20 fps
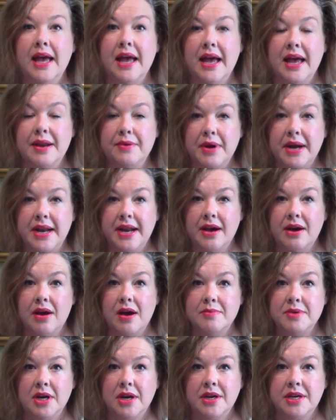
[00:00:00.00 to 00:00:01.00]
And right now
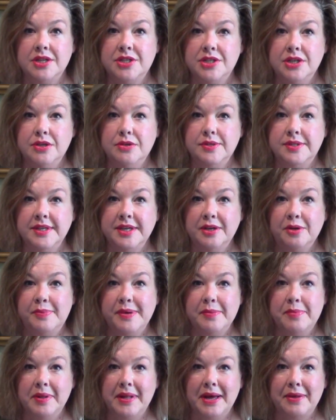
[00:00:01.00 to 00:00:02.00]
I'm talking to you single
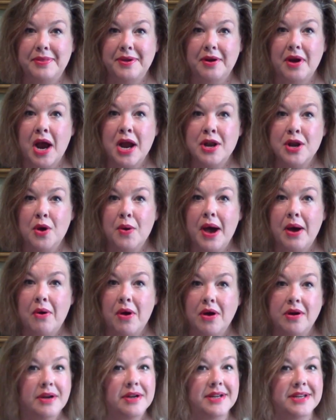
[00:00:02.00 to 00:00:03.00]
people out there. I know how
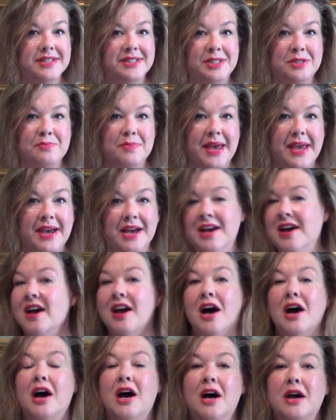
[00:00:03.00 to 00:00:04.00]
hard it is to make
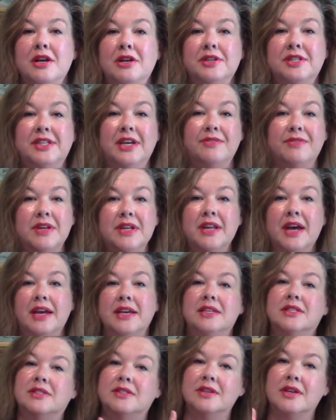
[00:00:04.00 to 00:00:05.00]
yourself a
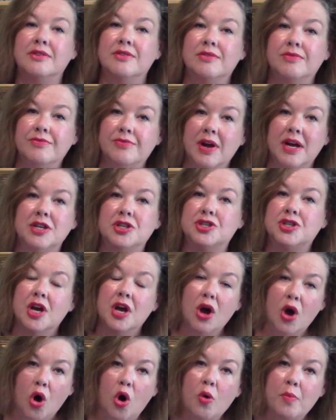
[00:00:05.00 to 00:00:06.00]
nice, fresh,
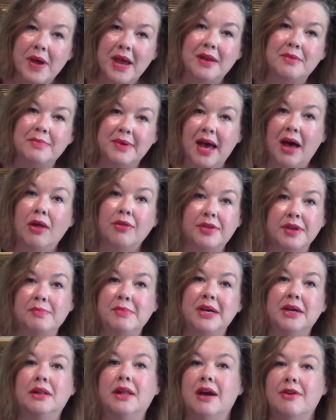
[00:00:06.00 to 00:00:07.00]
homemade, healthy
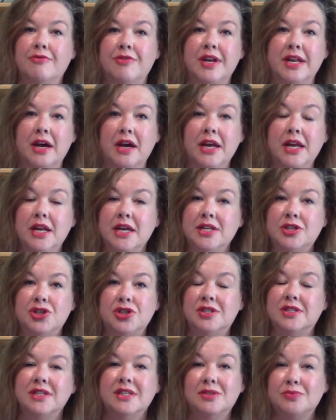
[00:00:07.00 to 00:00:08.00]
meal every night.
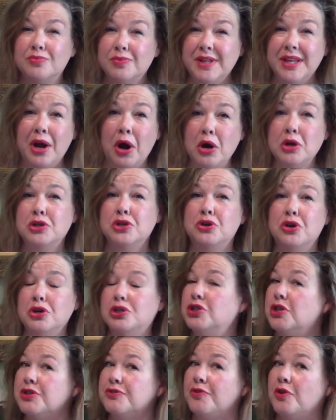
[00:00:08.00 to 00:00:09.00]
It's really hard to
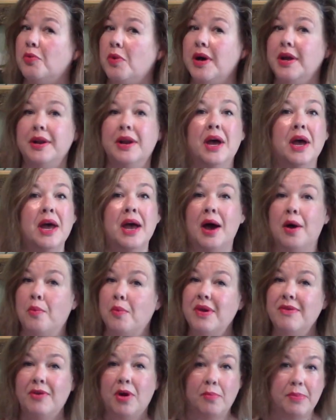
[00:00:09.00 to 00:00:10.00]
cook just for one.
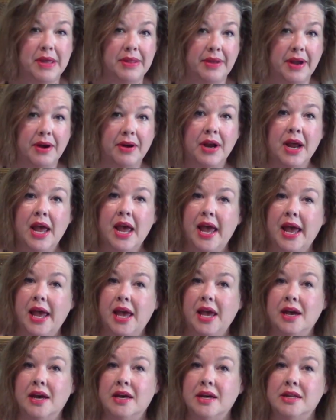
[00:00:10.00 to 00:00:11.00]
We've all been there.
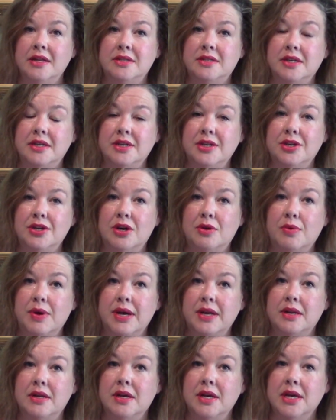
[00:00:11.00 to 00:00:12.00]
And you know
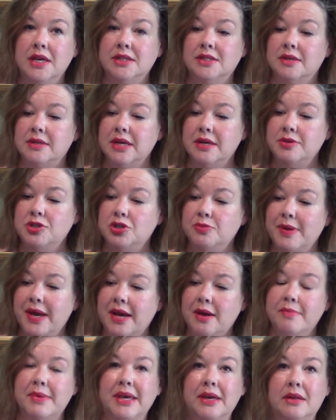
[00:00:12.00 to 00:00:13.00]
what? Sometimes you
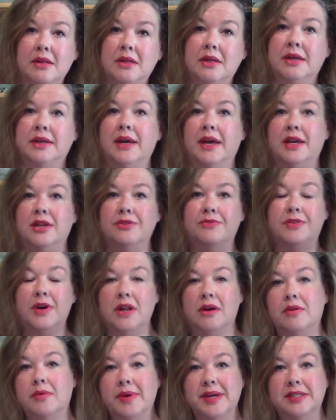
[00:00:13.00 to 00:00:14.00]
make a meal and you
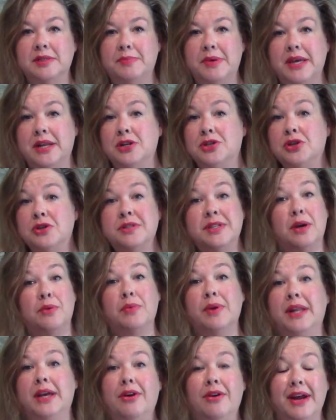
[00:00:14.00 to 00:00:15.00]
follow a recipe and it turns out
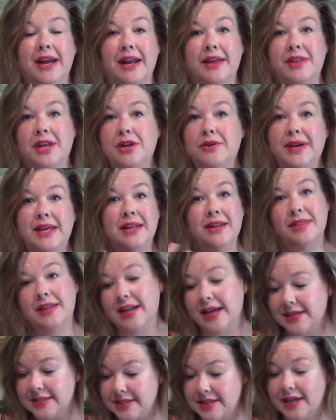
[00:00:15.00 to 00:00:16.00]
really great, and then you eat it the
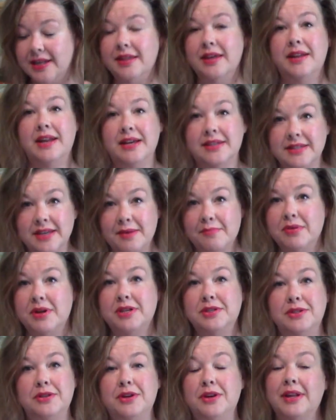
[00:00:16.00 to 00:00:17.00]
next night, and
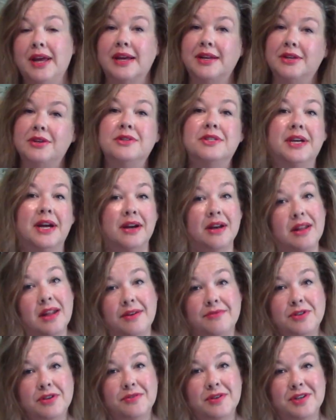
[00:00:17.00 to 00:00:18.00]
pretty soon you're tired of
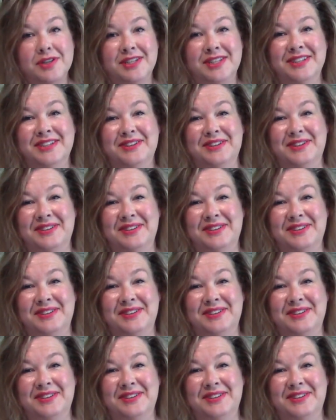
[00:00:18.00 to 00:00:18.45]
leftovers.